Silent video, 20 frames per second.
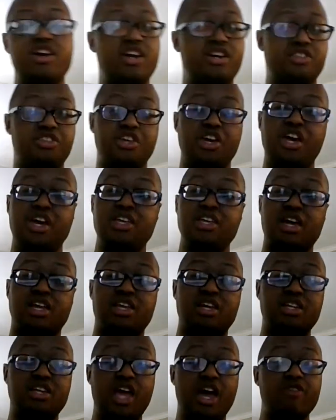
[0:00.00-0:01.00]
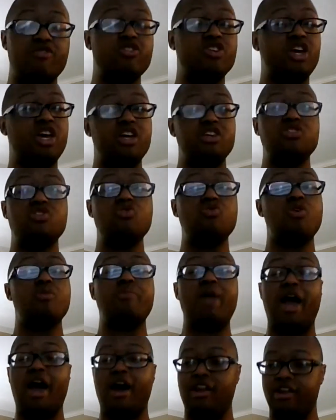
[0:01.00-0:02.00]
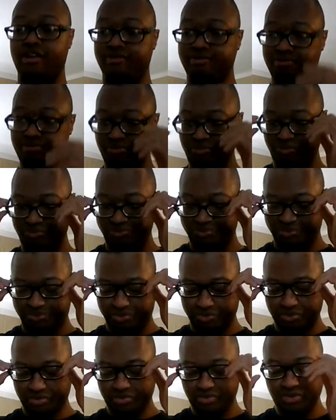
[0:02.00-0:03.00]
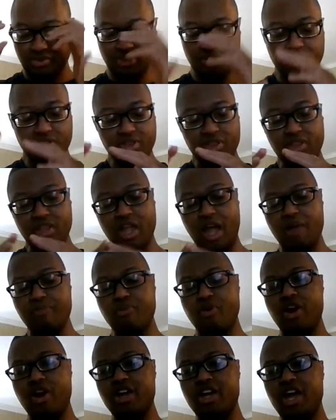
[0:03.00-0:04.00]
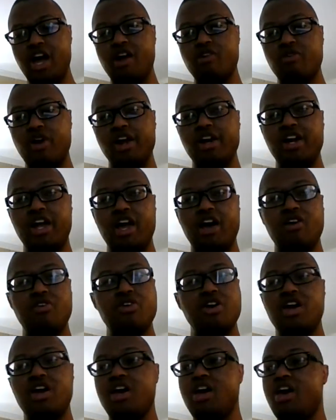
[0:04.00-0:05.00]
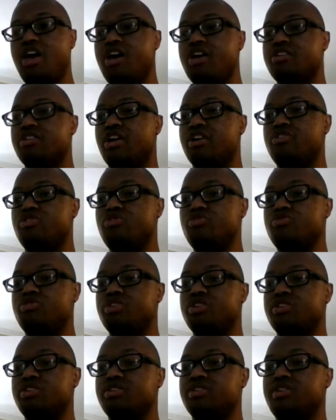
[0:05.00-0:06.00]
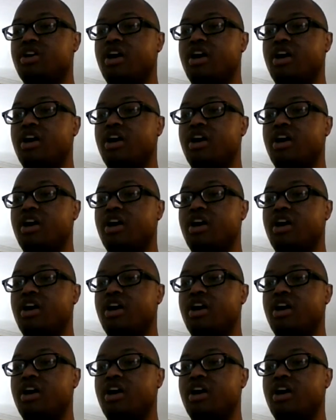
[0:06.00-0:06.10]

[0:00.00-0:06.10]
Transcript: ain't a thing that the devil can do about it. I pray, God, right now that you just